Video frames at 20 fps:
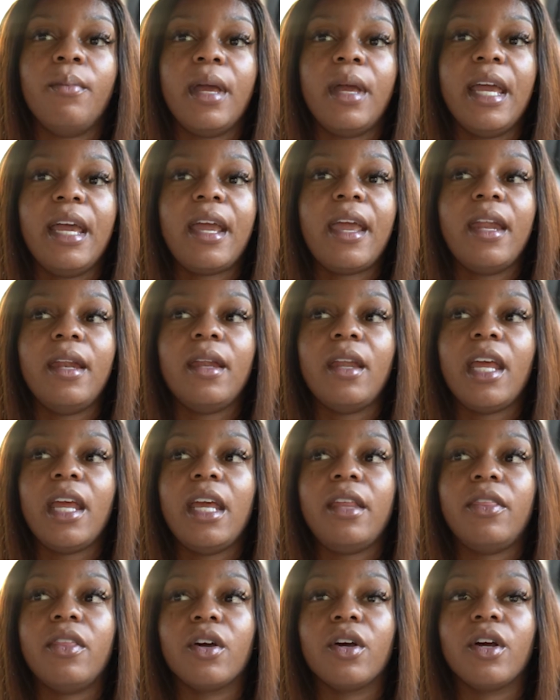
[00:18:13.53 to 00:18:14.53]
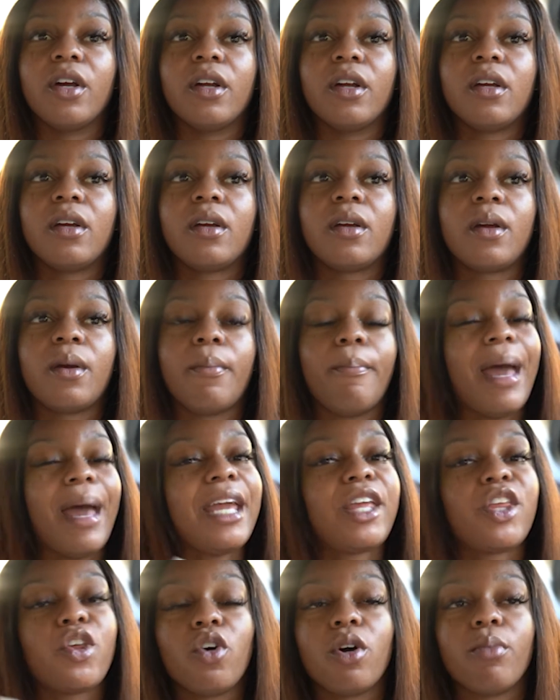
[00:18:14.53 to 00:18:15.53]
It can either
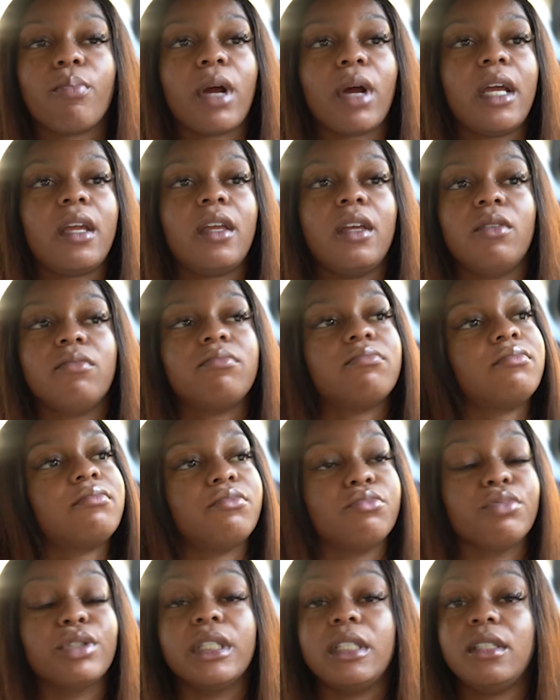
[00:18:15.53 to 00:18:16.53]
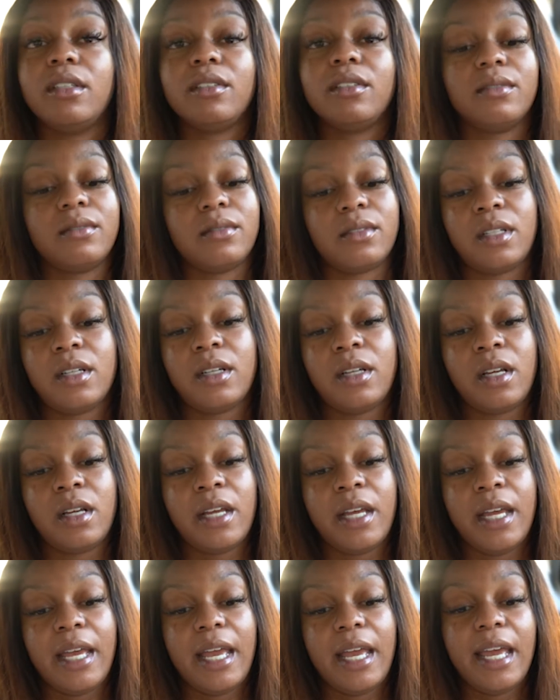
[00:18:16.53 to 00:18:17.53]
make you or break you, really.
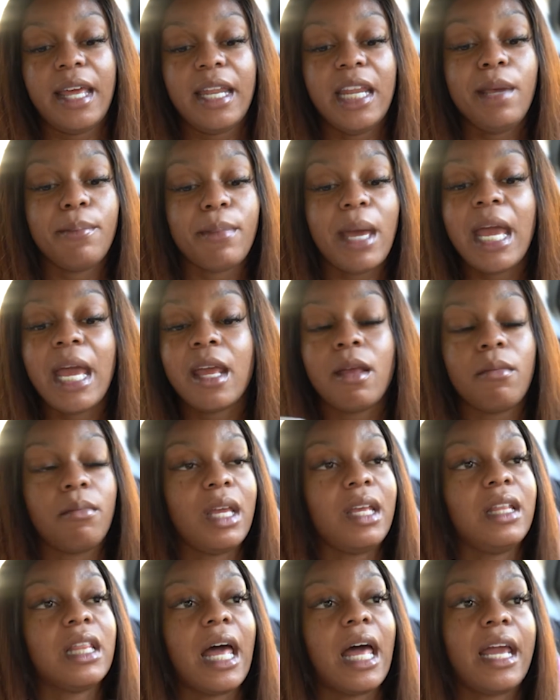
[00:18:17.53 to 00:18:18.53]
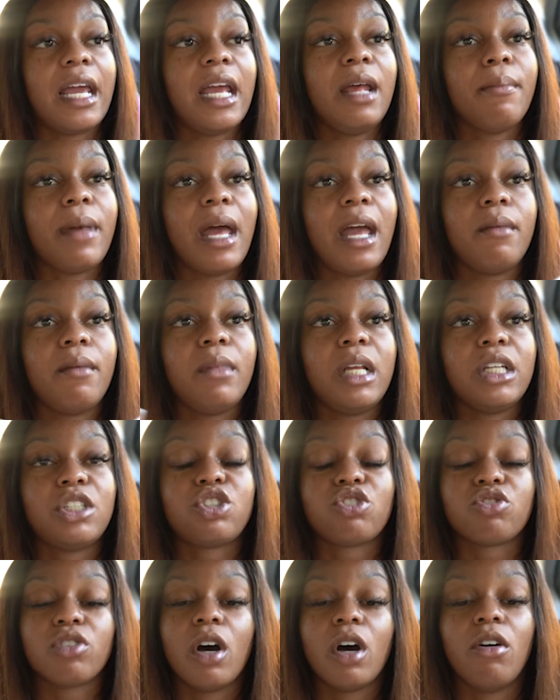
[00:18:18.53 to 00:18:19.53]
And it made me, like, it made me
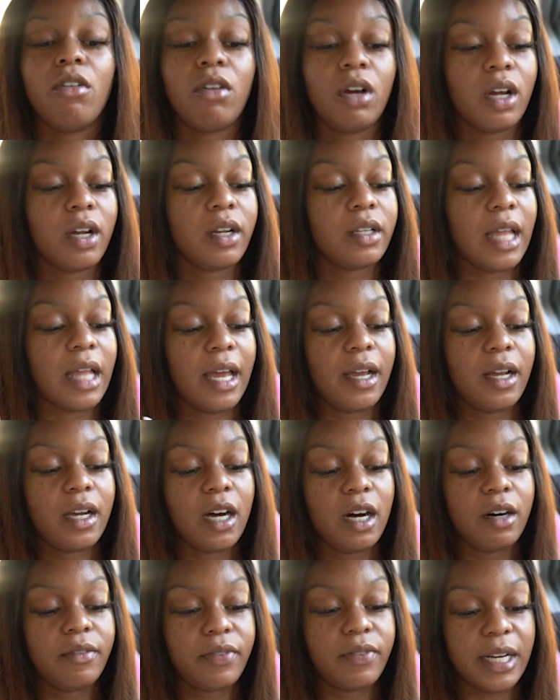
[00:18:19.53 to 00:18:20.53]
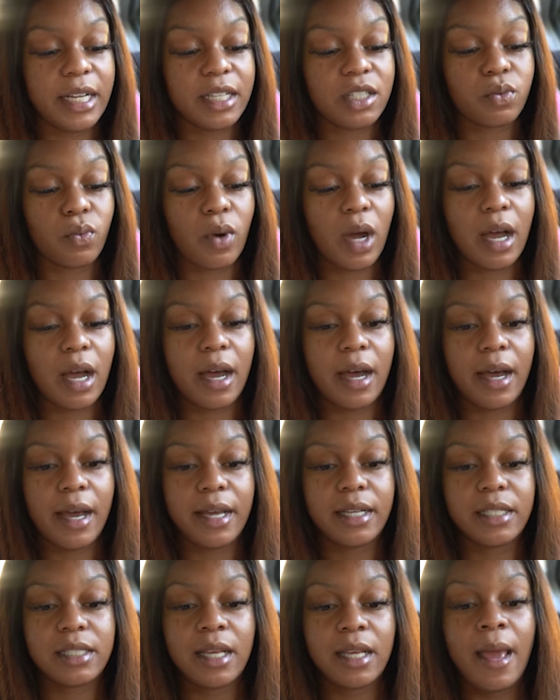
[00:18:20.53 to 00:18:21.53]
stronger, like,
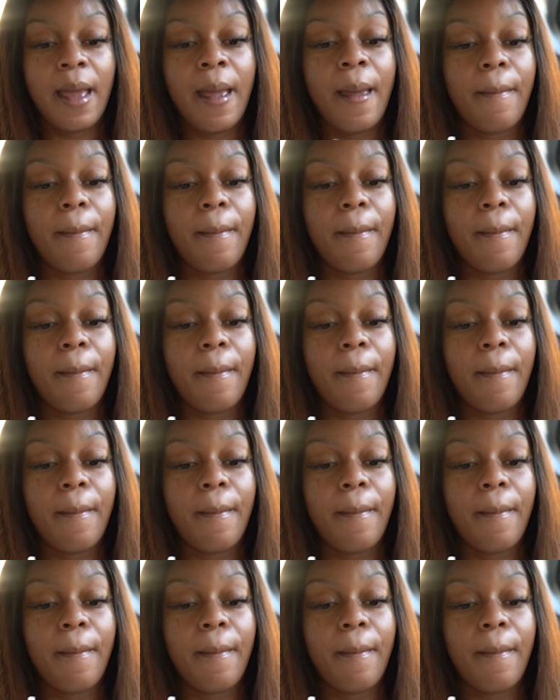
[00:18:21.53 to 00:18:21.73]
confidence-wise.